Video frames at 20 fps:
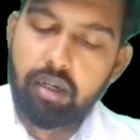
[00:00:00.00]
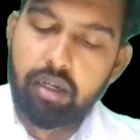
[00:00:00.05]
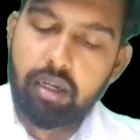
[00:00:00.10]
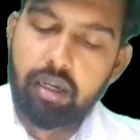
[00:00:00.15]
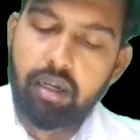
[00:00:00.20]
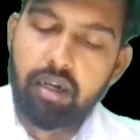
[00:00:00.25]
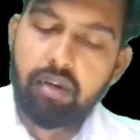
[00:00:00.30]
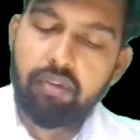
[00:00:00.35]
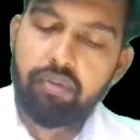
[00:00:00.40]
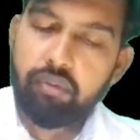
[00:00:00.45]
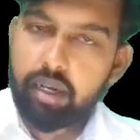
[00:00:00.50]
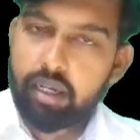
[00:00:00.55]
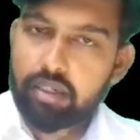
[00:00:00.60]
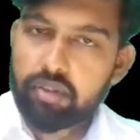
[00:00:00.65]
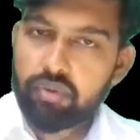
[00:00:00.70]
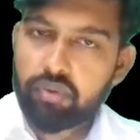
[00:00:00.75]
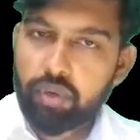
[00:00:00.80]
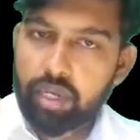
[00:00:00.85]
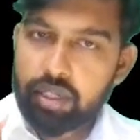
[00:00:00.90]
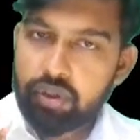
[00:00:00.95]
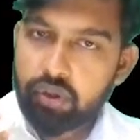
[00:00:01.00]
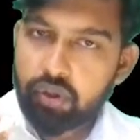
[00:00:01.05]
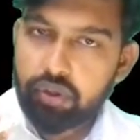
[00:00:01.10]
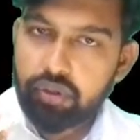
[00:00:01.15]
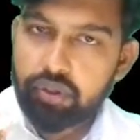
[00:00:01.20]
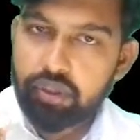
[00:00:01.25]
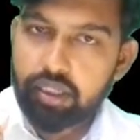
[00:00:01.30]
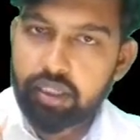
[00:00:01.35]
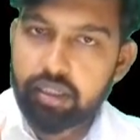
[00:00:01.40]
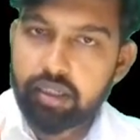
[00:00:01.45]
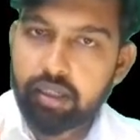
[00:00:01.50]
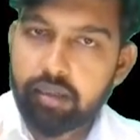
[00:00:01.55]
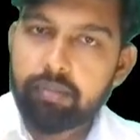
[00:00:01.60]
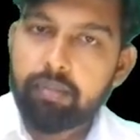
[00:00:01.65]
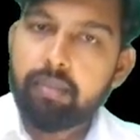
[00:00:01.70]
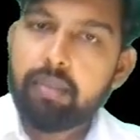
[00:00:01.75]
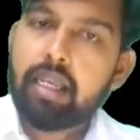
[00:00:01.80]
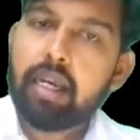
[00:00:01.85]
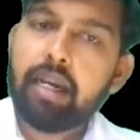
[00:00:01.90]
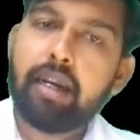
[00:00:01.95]
reflux vasoconstriction
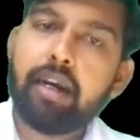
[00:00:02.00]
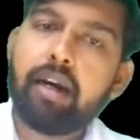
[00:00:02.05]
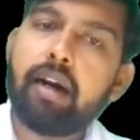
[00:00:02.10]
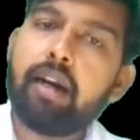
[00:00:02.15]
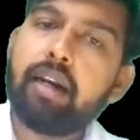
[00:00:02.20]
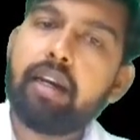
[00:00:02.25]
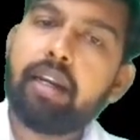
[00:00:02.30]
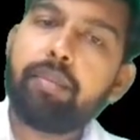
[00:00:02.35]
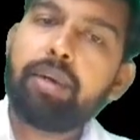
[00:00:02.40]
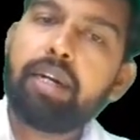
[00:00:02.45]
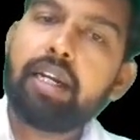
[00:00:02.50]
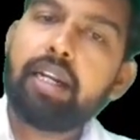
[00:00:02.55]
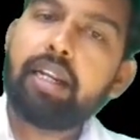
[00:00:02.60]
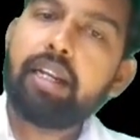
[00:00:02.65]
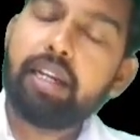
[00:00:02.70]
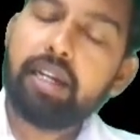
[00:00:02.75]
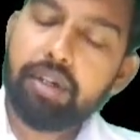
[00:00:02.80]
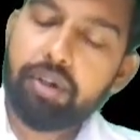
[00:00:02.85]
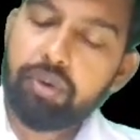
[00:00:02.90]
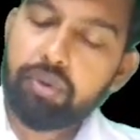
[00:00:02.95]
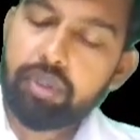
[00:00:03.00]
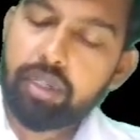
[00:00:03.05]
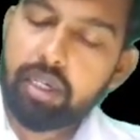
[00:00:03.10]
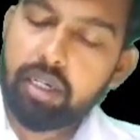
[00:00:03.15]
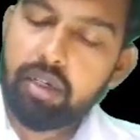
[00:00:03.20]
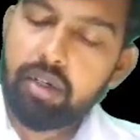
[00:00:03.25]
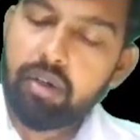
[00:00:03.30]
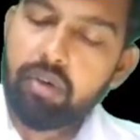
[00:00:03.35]
and ultimately lead to the